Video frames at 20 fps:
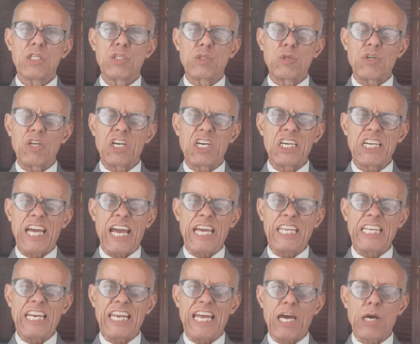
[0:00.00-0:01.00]
to learn
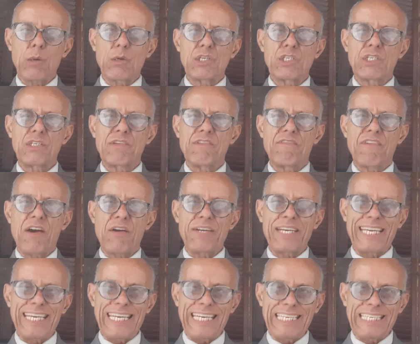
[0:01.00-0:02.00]
any language very
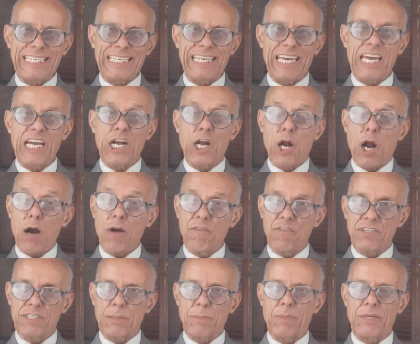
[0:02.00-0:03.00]
easily and
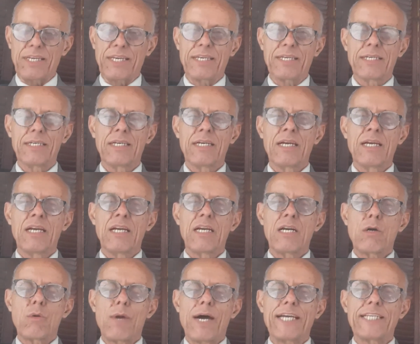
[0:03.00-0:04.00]
comfortably,
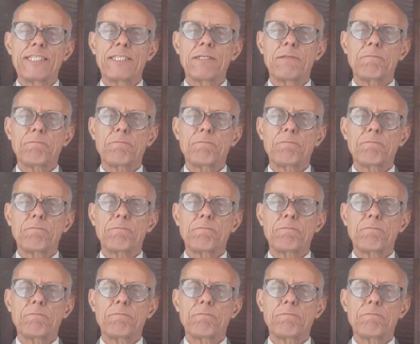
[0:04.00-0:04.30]
right?